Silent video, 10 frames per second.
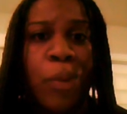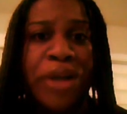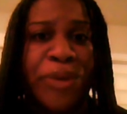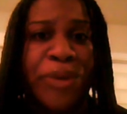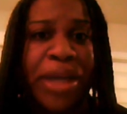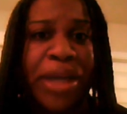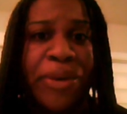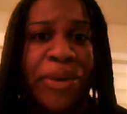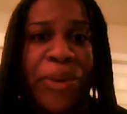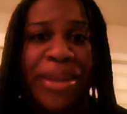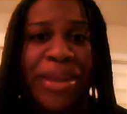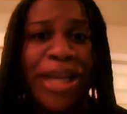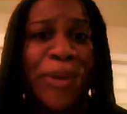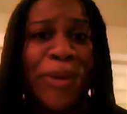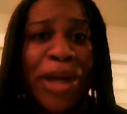wondering or
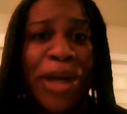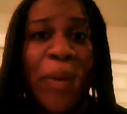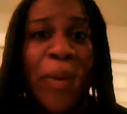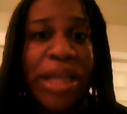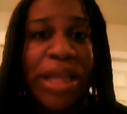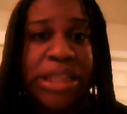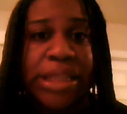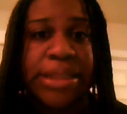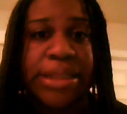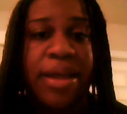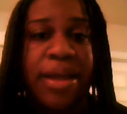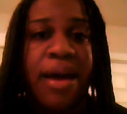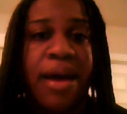lingering questions.